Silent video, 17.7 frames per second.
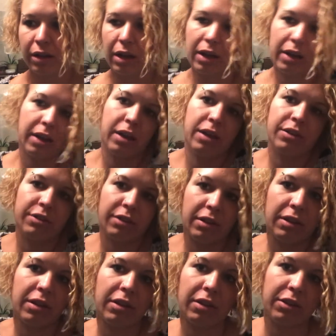I guess
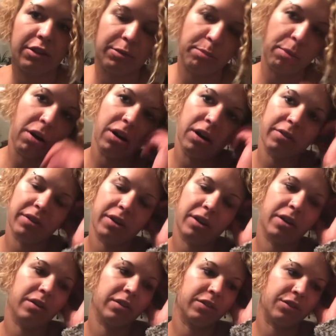this is part of
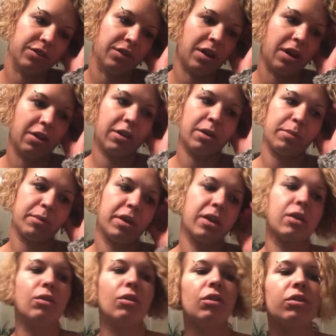it. So now that I'm
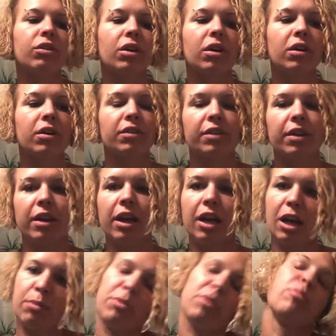getting older, it's going to
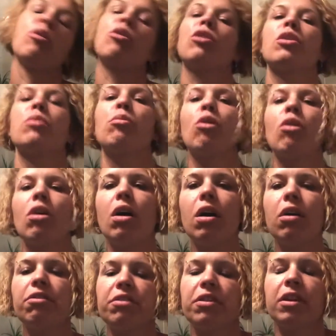happen more and more
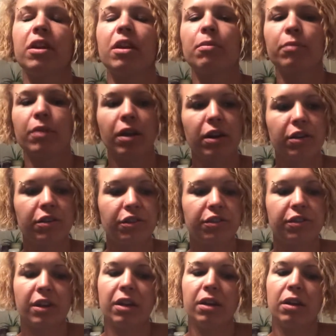often. I'm going to
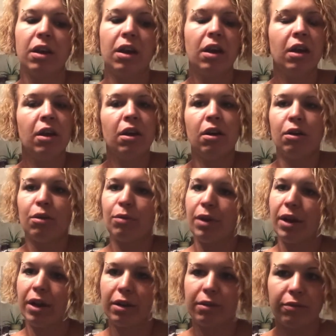just get
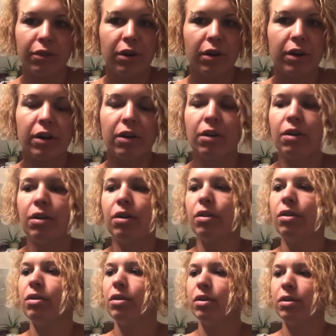random
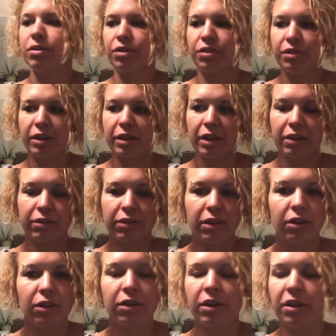vertigo. I'm just going to have
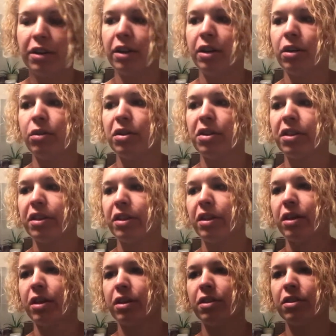to learn to deal with
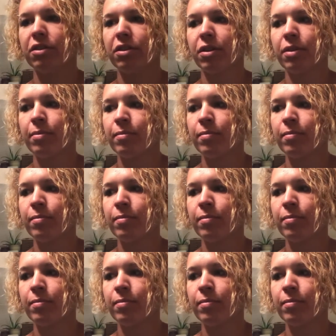this.